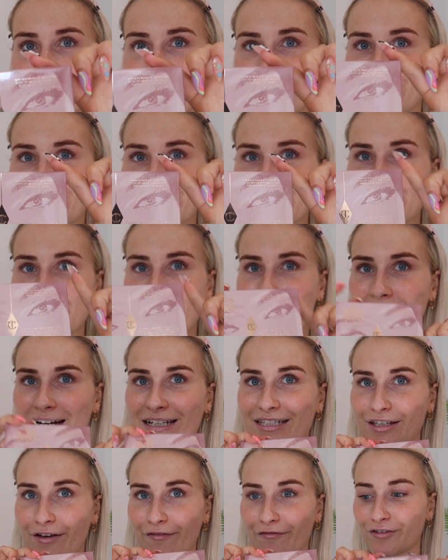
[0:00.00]
one of these
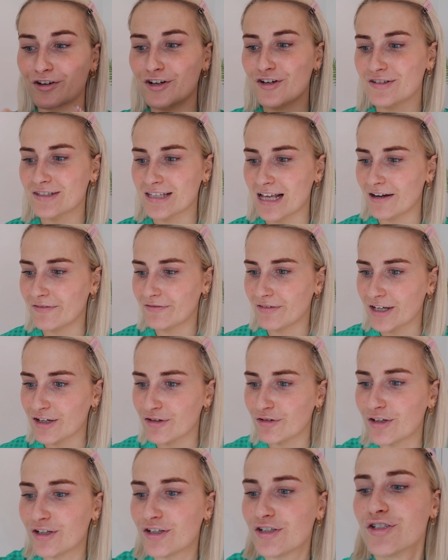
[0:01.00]
palettes for yourself. I'm
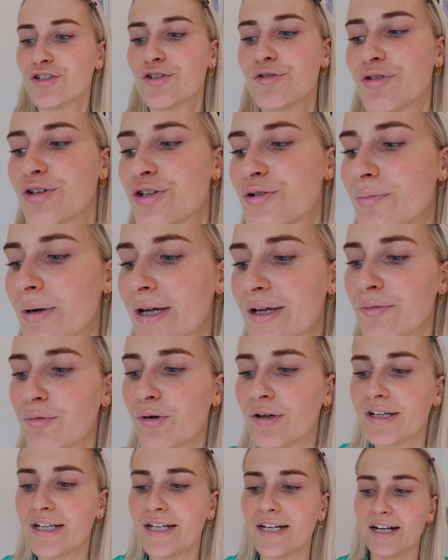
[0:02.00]
going to show you my
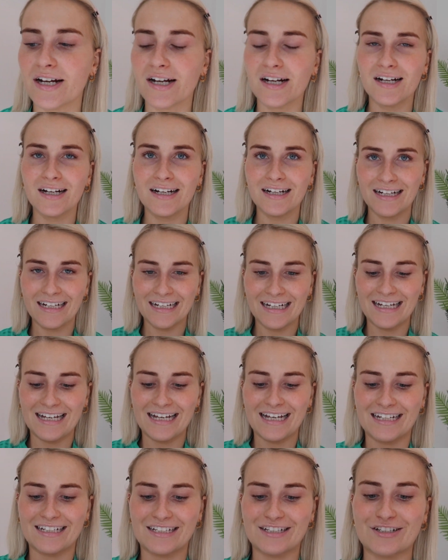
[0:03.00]
one here
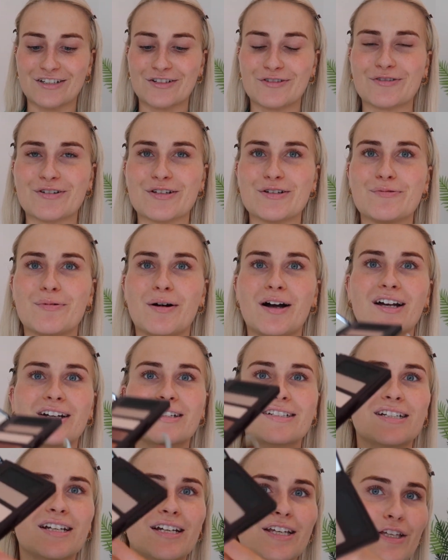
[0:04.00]
to show you
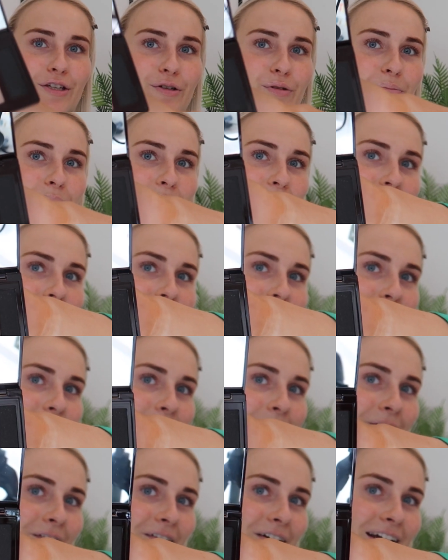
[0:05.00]
what you'd be
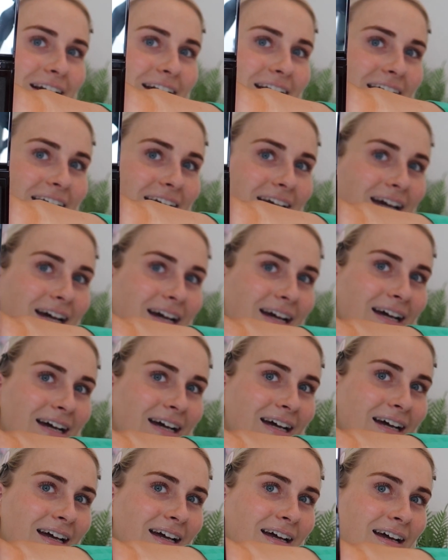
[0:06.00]
winning.
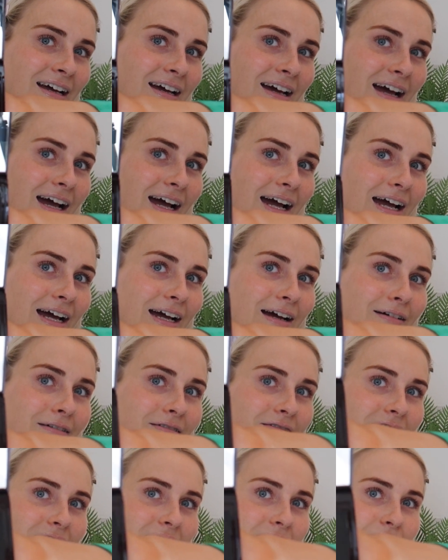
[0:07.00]
How
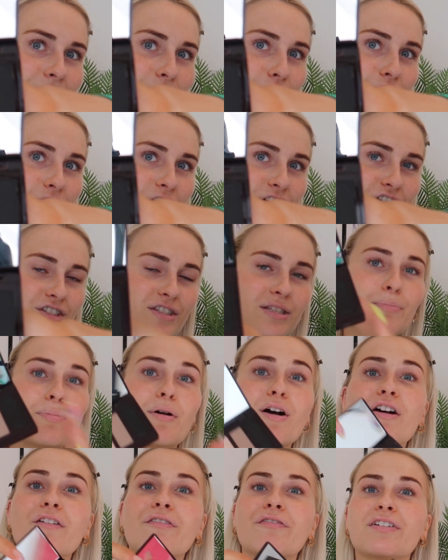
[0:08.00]
gorgeous. The
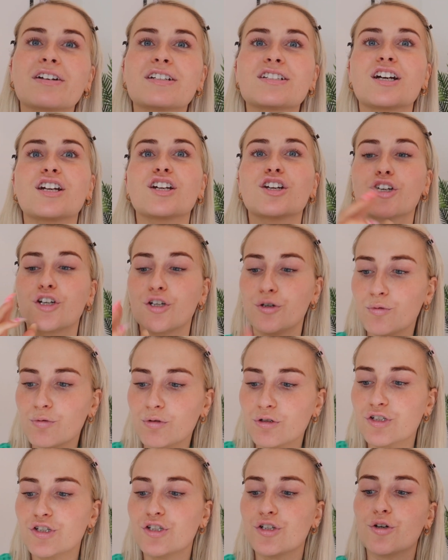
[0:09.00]
perfect kind of
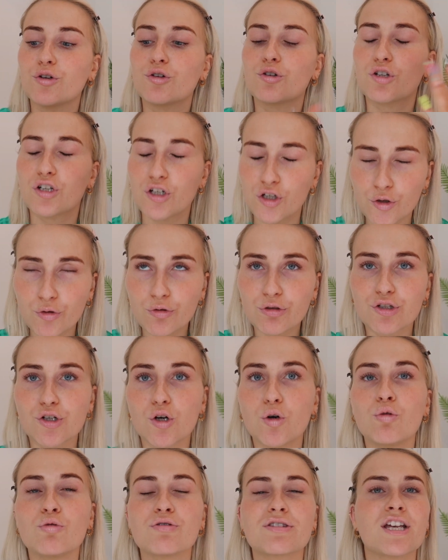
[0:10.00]
cool
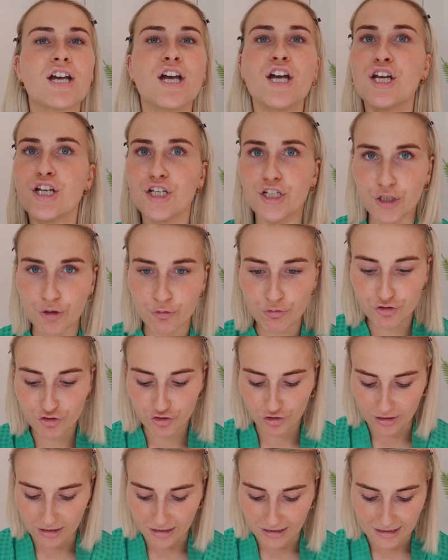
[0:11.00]
tones,
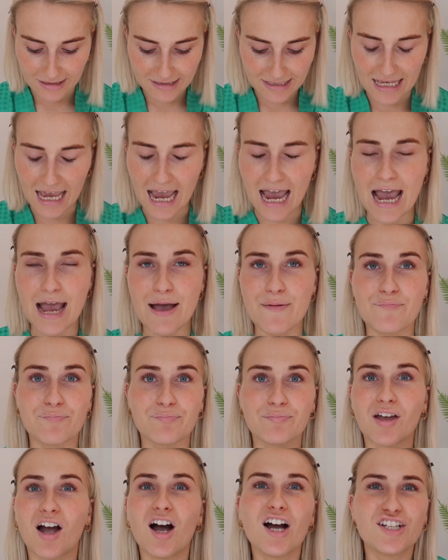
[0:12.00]
neutrals,
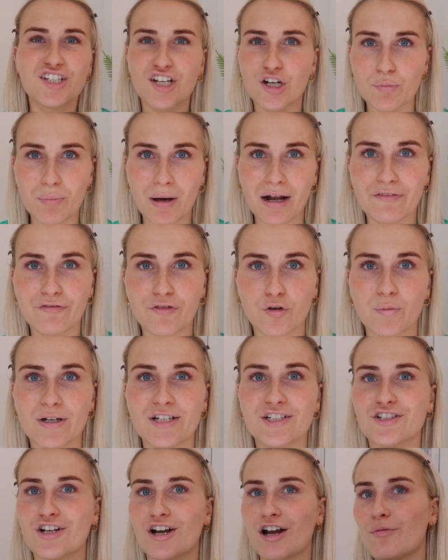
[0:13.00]
eyeshadow palette for
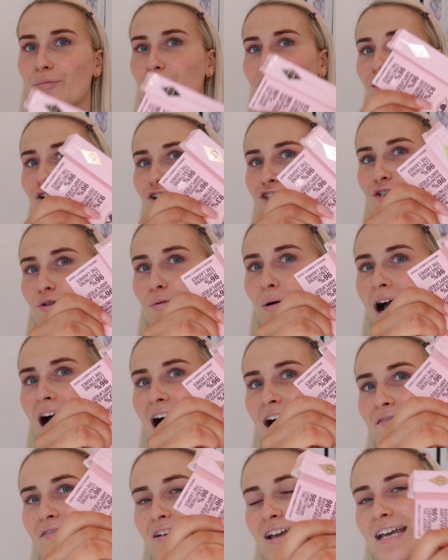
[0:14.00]
winter. And we also
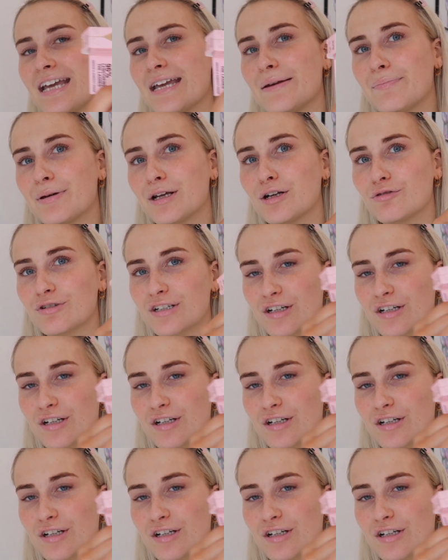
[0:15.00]
have a Pillow